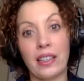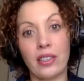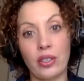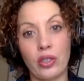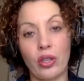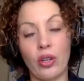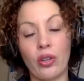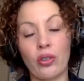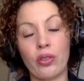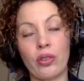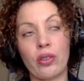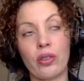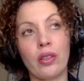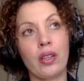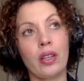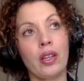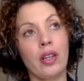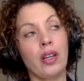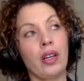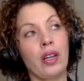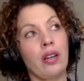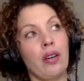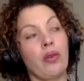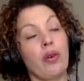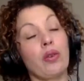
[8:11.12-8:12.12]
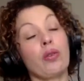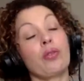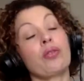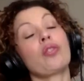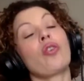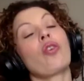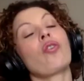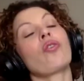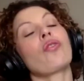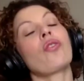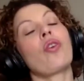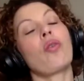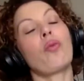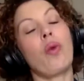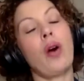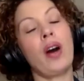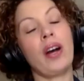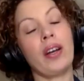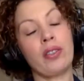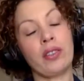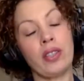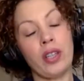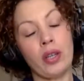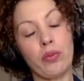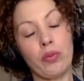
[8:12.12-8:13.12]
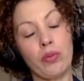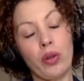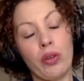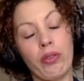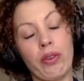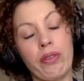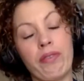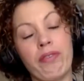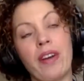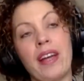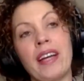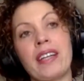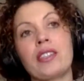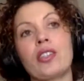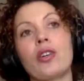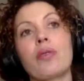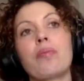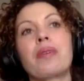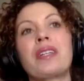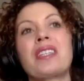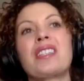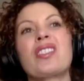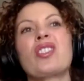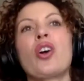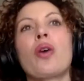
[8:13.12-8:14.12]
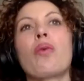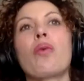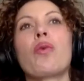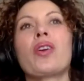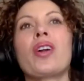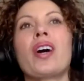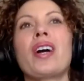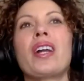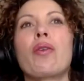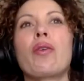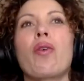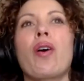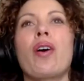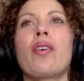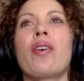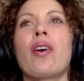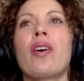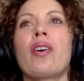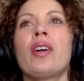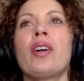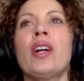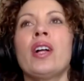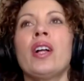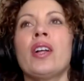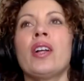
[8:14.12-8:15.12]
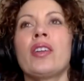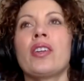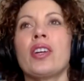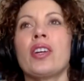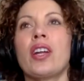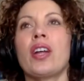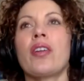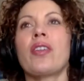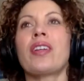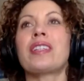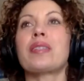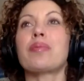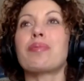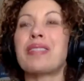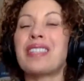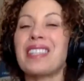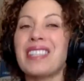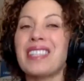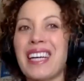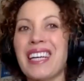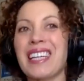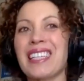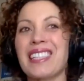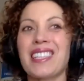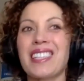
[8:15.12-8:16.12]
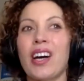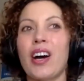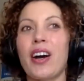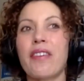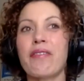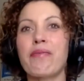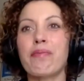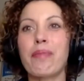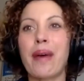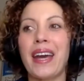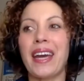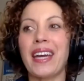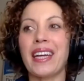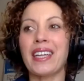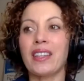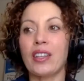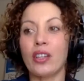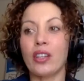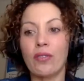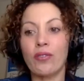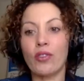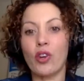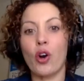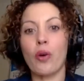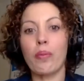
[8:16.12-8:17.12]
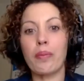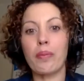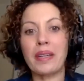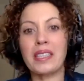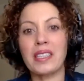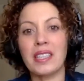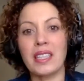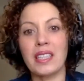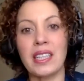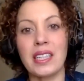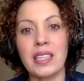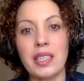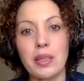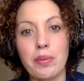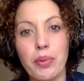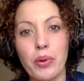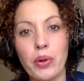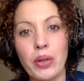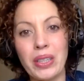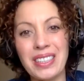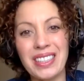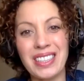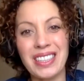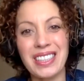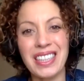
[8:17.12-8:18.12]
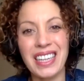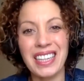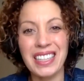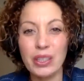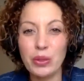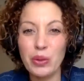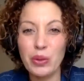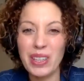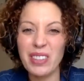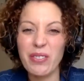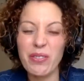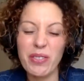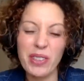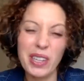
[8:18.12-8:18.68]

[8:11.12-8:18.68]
on, or not what I don't want to reflect on, but it's not when there's mistakes that I've made that have got me to this point today, so it can feel a